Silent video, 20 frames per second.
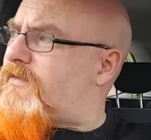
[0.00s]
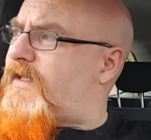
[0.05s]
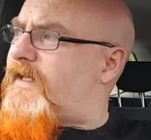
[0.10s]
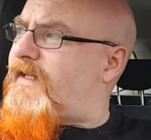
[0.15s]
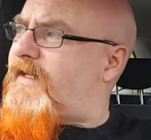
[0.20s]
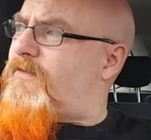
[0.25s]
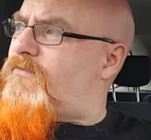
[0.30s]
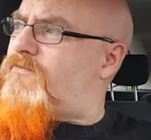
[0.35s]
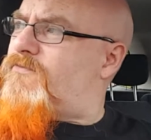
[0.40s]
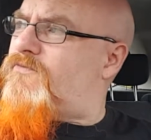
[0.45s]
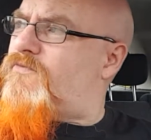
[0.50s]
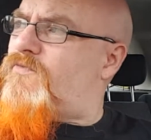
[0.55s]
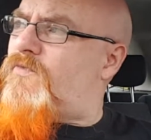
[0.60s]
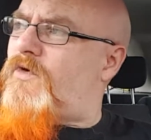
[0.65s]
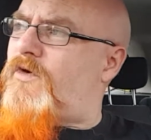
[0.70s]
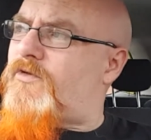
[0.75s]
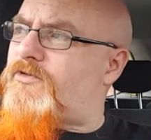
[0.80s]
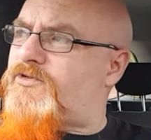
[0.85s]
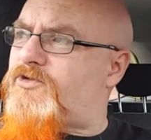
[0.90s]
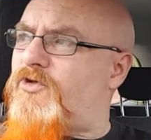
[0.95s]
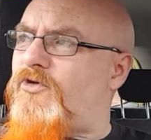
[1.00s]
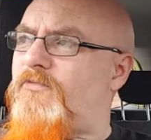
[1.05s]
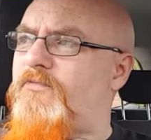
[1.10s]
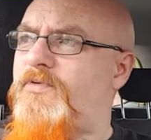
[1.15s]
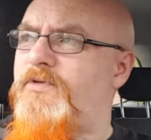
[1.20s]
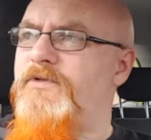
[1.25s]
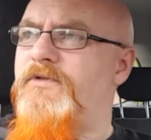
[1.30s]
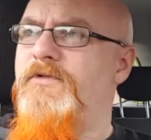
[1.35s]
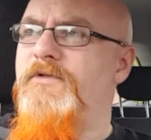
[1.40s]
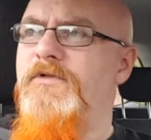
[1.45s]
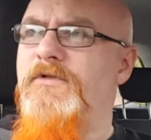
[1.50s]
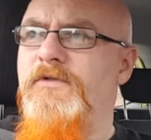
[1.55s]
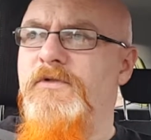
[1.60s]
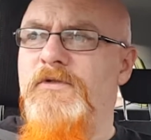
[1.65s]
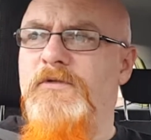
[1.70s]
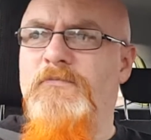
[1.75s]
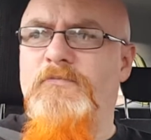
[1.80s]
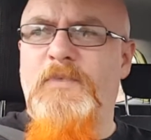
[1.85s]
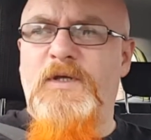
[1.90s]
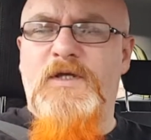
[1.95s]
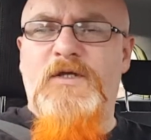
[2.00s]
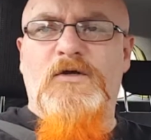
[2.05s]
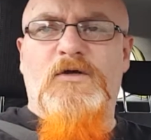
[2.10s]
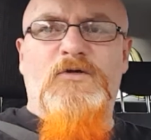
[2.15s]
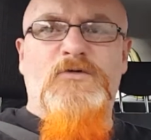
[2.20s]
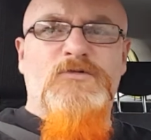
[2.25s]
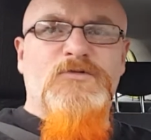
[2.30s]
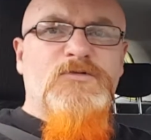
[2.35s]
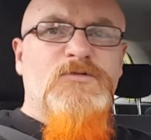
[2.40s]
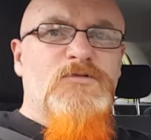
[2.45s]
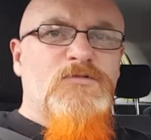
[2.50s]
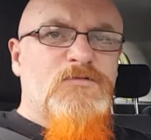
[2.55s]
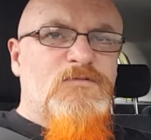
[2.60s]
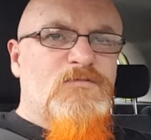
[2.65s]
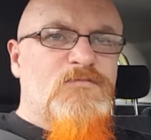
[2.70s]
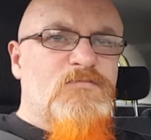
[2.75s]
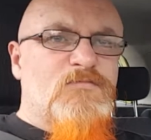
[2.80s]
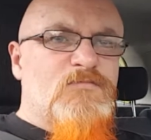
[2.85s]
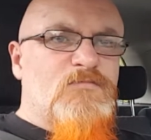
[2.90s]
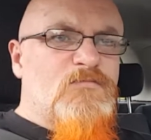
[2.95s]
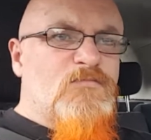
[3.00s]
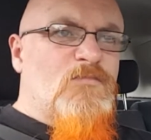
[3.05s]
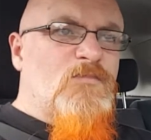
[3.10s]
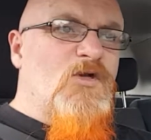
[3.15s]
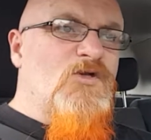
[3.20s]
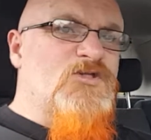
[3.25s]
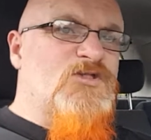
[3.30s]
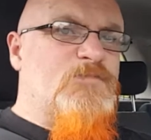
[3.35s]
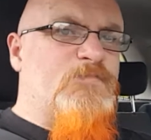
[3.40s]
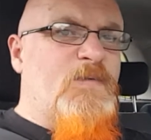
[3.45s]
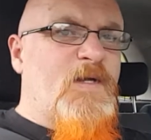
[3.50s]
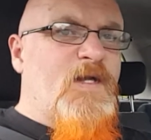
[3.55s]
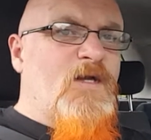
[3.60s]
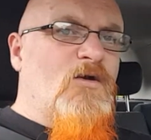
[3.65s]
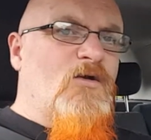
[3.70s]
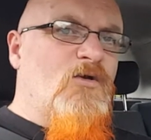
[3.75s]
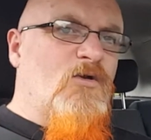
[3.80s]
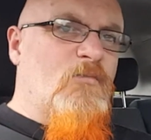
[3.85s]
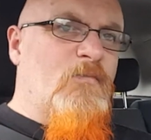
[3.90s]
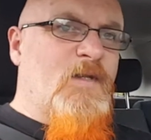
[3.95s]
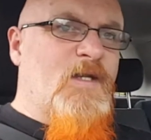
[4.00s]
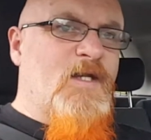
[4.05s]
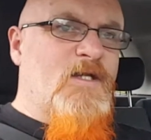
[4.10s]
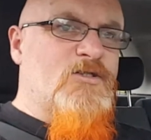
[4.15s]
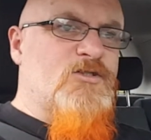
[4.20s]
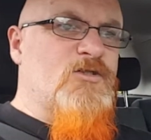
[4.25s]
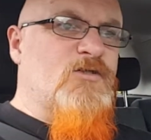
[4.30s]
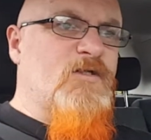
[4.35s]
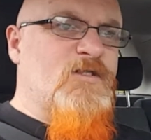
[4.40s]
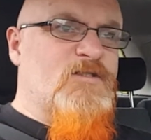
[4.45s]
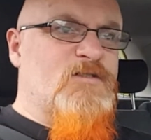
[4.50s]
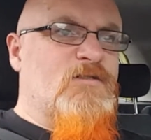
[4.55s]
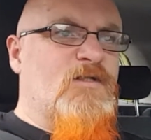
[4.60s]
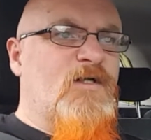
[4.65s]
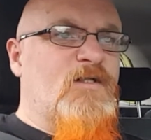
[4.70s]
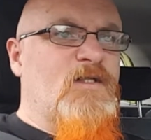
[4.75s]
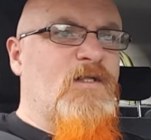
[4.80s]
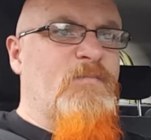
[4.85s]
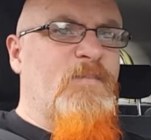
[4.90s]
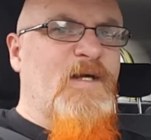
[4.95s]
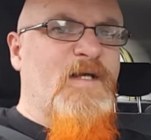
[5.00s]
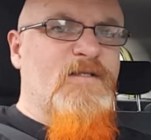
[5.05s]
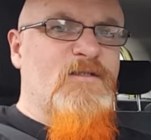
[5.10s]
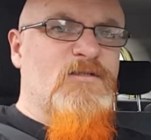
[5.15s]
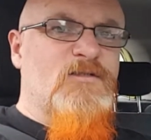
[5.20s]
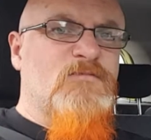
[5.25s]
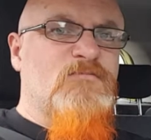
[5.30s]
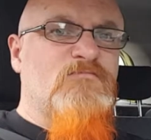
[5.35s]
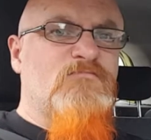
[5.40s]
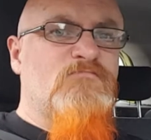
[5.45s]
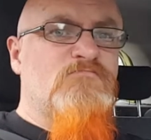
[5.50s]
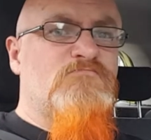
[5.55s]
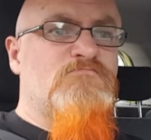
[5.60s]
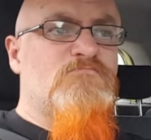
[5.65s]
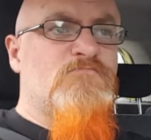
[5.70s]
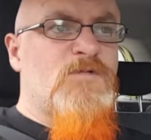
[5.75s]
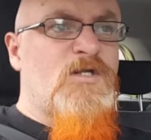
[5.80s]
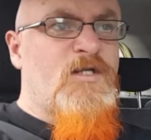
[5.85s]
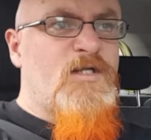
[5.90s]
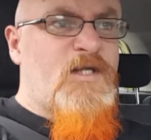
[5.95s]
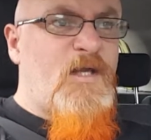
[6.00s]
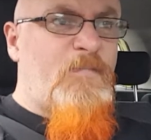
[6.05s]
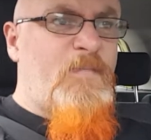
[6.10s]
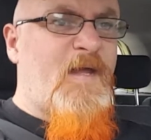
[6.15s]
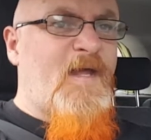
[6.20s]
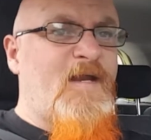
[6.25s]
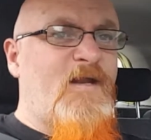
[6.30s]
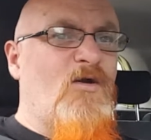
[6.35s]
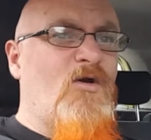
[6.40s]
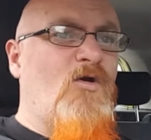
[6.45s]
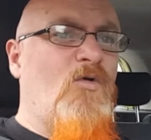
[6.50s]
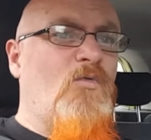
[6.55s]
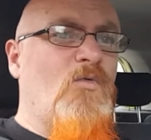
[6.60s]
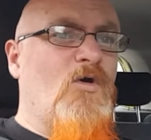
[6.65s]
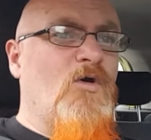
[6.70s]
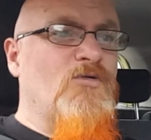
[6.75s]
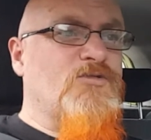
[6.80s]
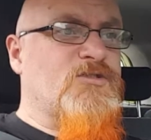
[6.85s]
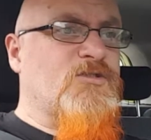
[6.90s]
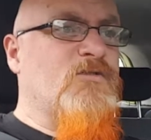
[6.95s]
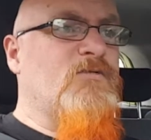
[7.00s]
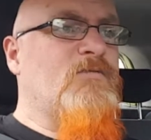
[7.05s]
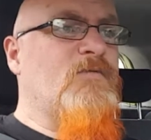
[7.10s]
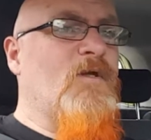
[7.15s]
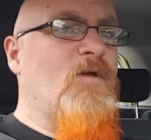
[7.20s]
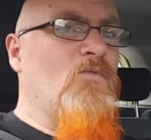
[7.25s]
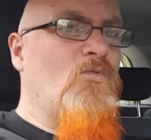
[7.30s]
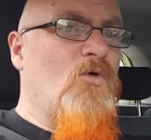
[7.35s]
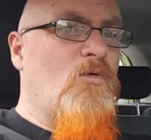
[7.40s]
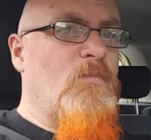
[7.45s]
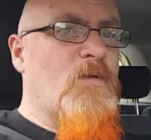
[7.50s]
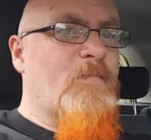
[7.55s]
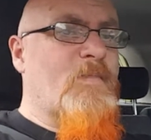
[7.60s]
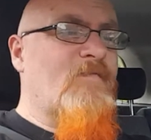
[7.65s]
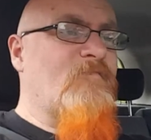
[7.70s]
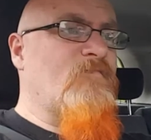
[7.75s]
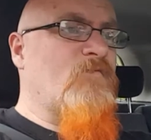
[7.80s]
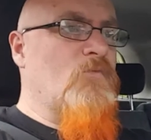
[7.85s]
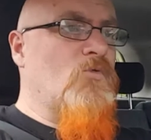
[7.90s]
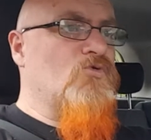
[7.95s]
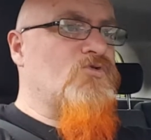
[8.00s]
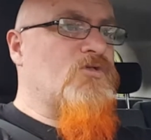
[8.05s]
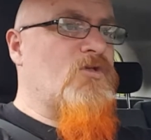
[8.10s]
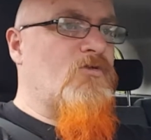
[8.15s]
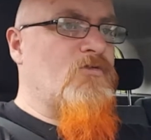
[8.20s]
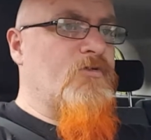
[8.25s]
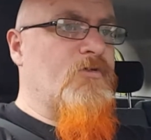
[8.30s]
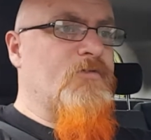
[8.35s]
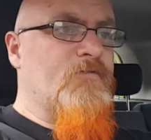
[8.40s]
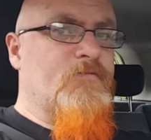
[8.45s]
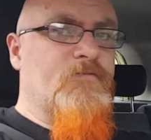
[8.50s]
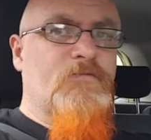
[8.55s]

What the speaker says: getting worked up because a spear on a miniature is slightly bent. Dip it in hot water, it won't be bent for much longer.